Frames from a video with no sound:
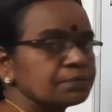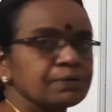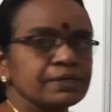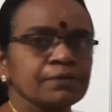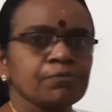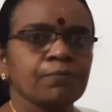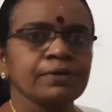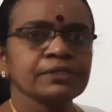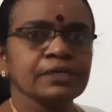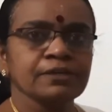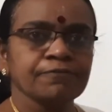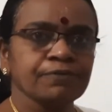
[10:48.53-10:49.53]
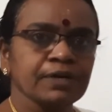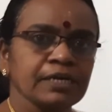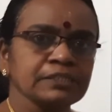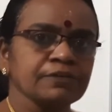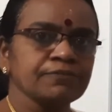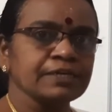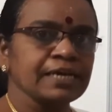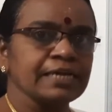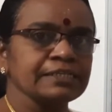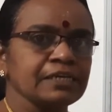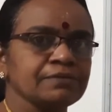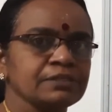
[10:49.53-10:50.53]
bending moment at the free end of a
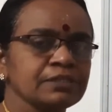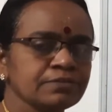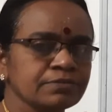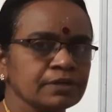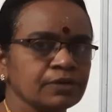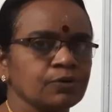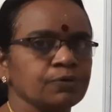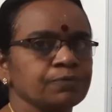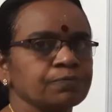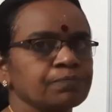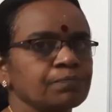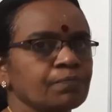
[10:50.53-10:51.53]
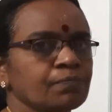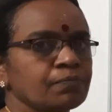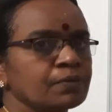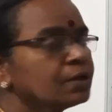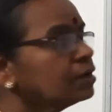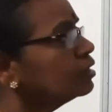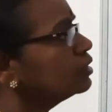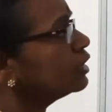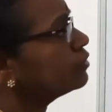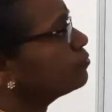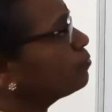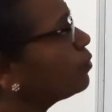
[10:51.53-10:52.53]
cantilever is 0.
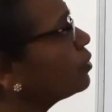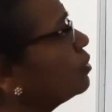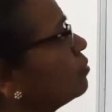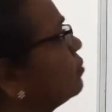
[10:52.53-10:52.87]
Next point